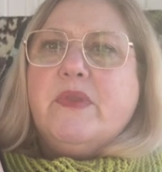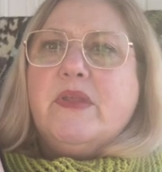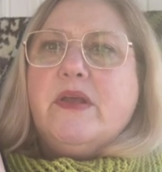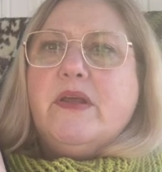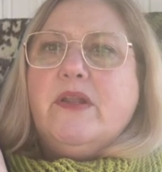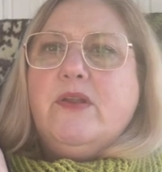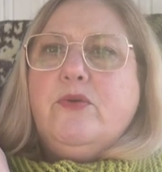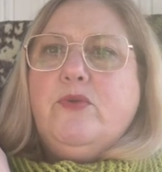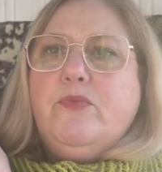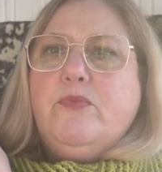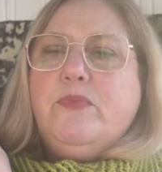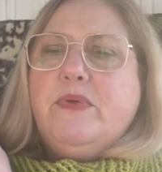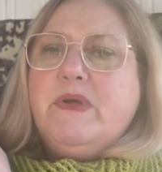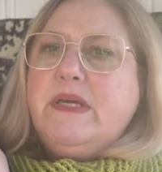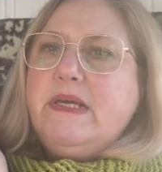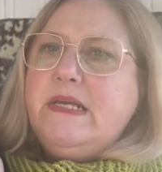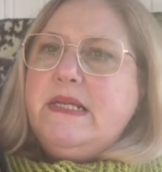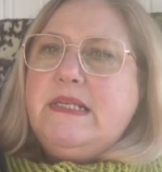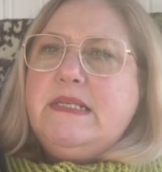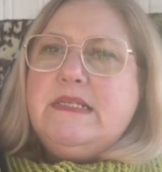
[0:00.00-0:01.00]

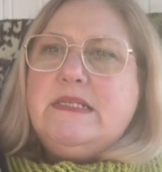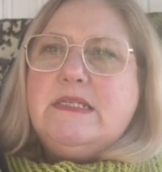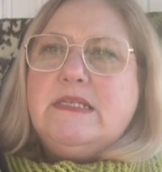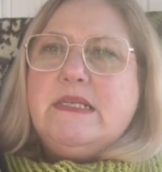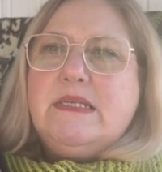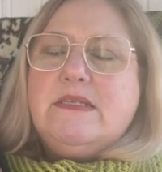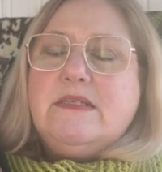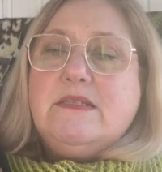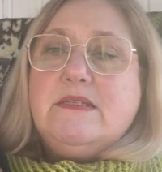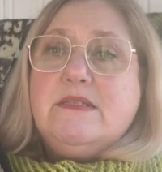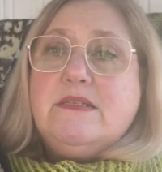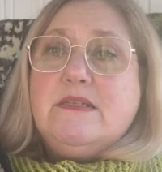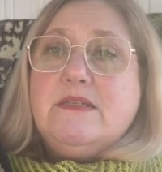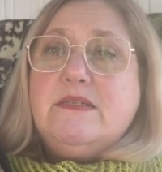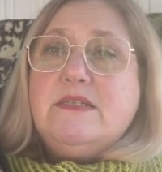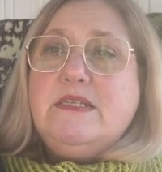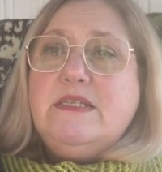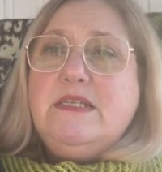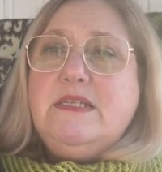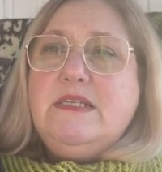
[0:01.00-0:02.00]
lupins, it's
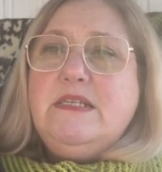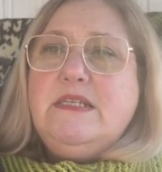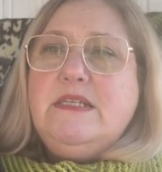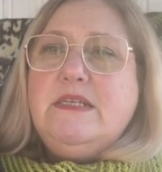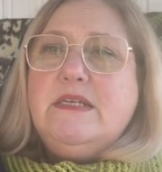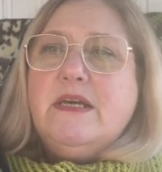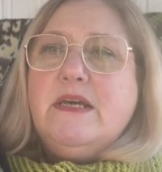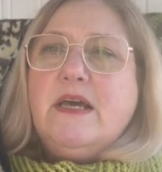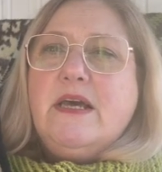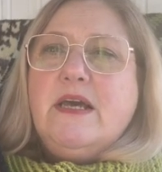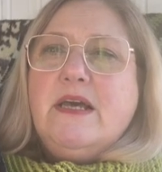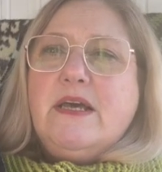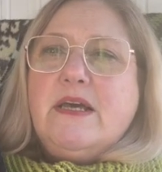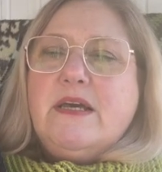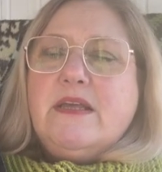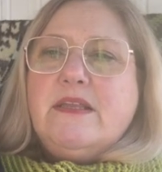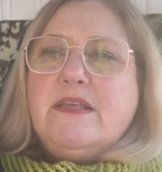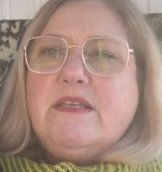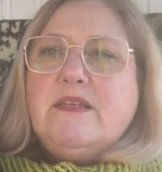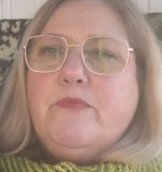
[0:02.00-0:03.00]
tea,
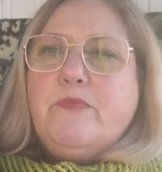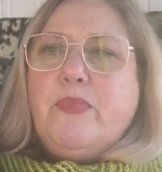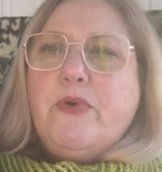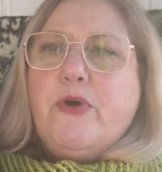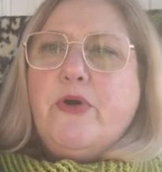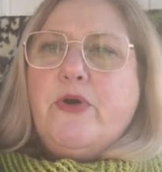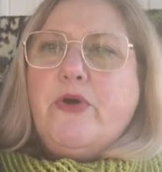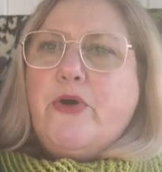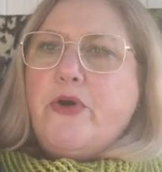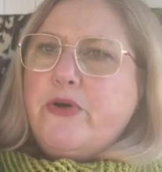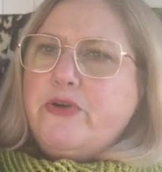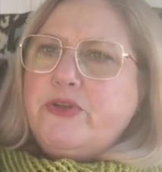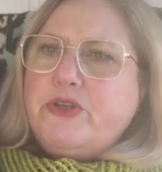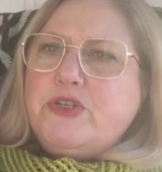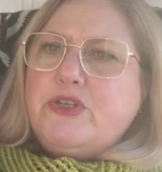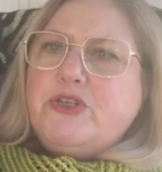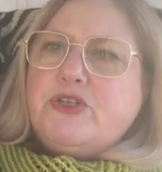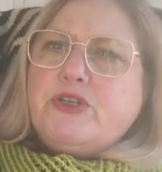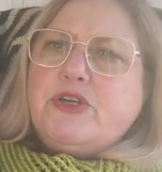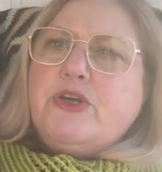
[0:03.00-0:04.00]

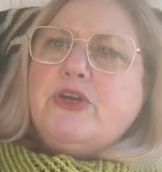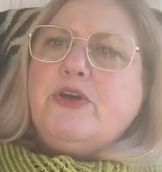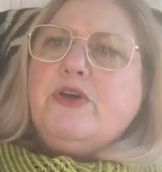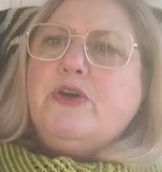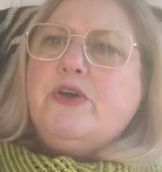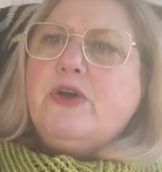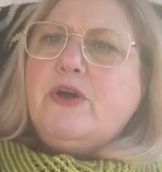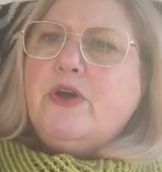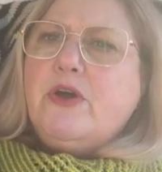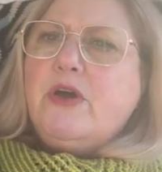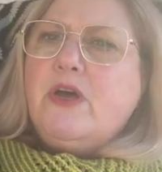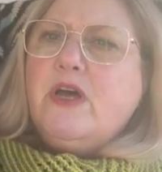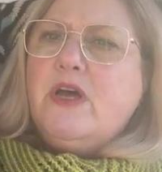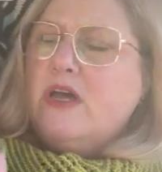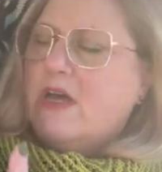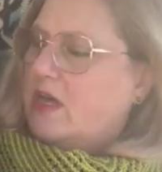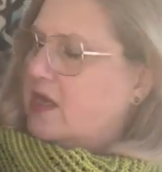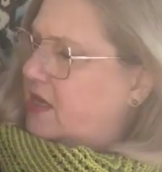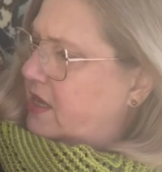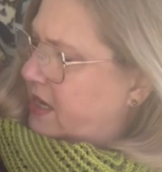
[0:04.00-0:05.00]
birch,
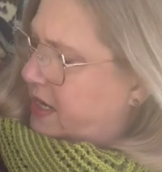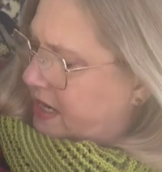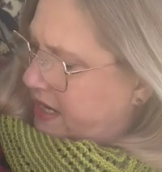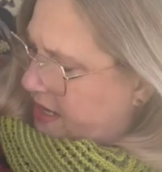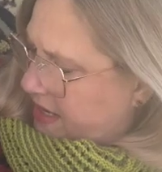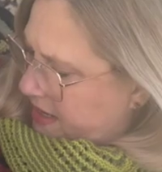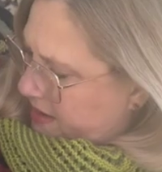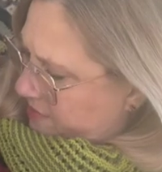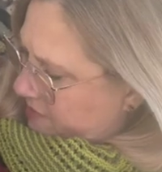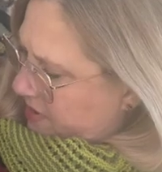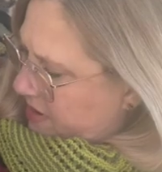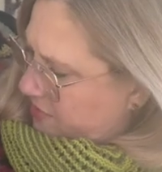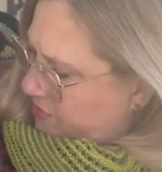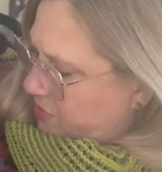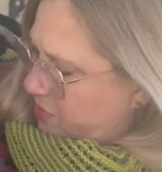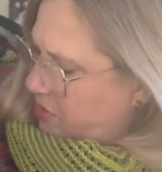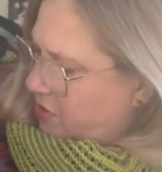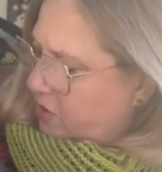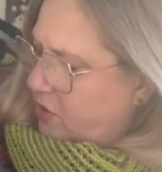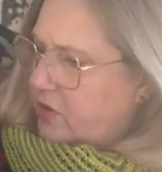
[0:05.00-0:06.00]
and I have
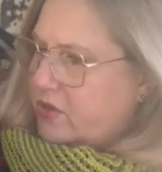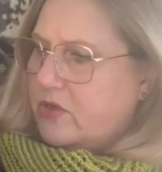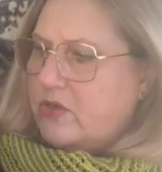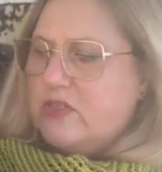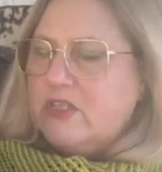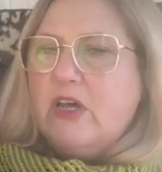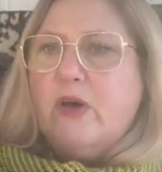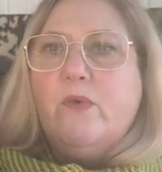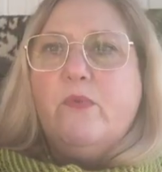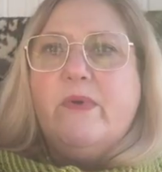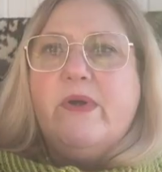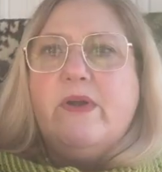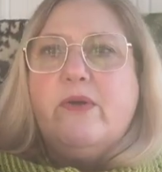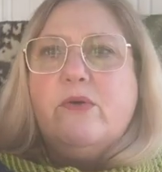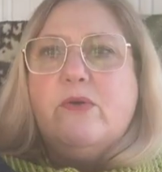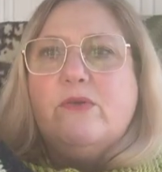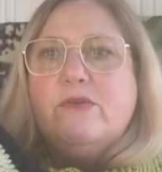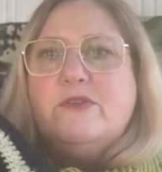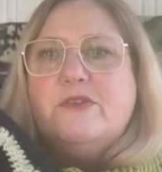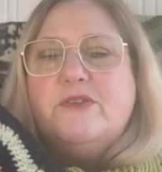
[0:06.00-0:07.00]
avocado somewhere
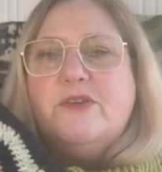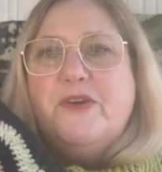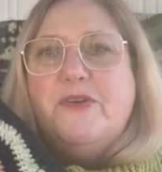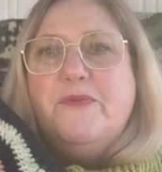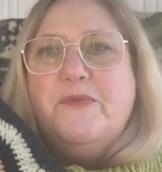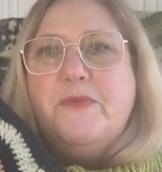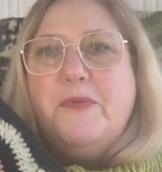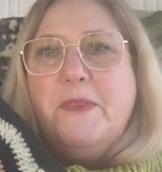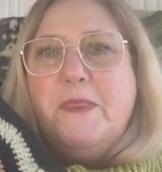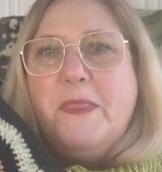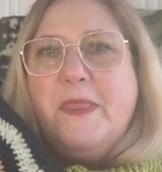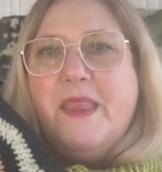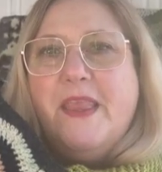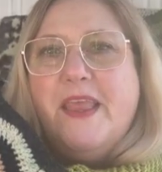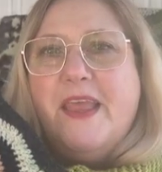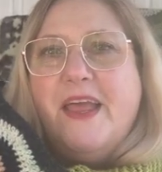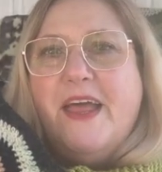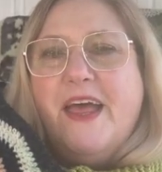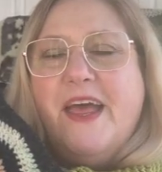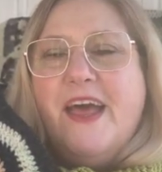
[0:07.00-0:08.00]
also.
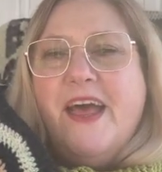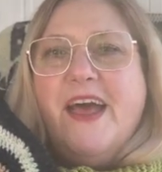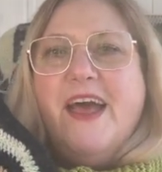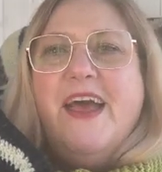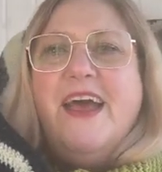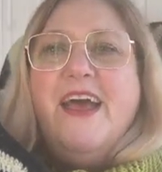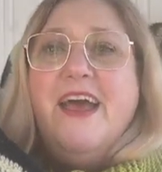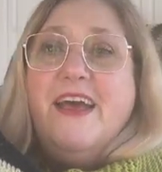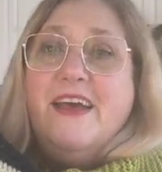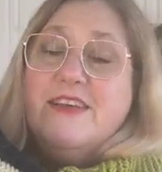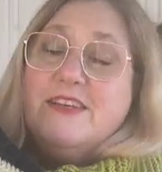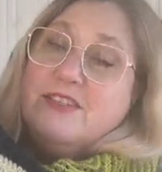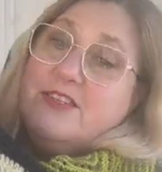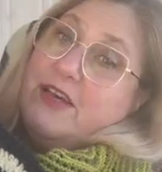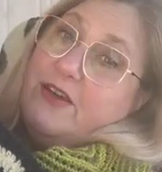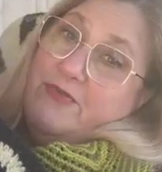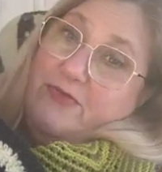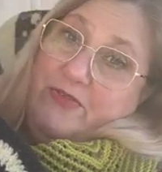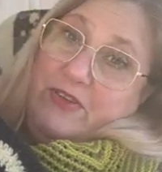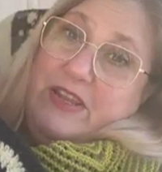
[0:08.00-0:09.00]
So
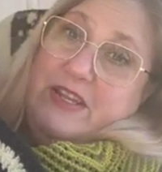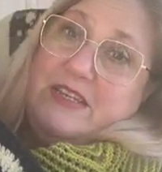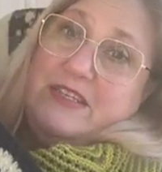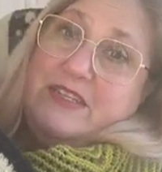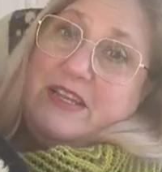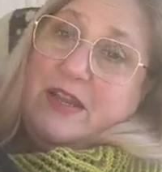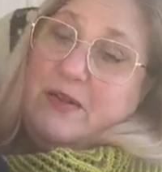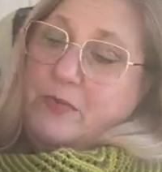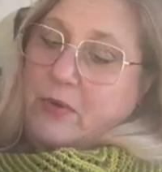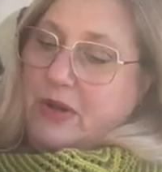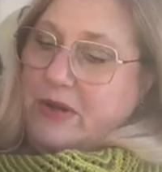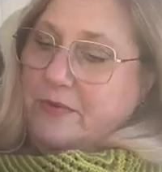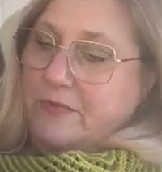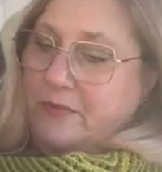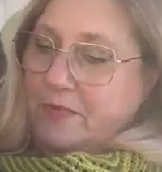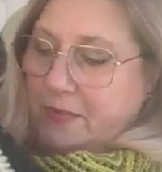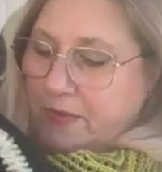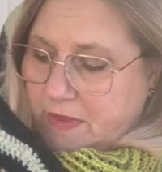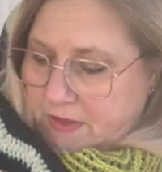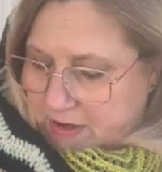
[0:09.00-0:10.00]
I finished that one
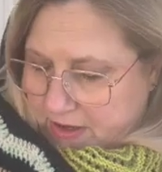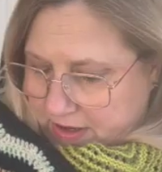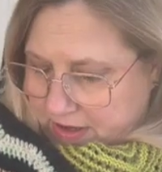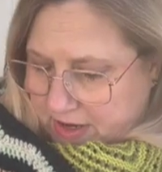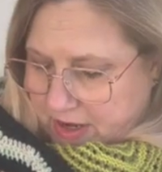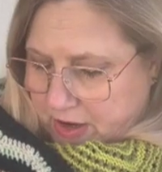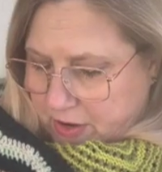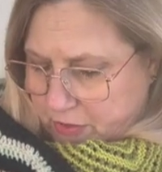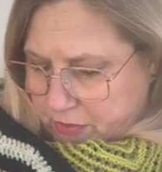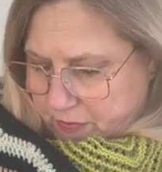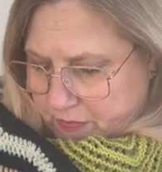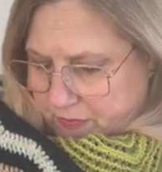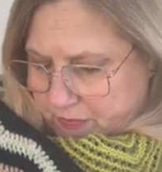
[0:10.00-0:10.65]
now.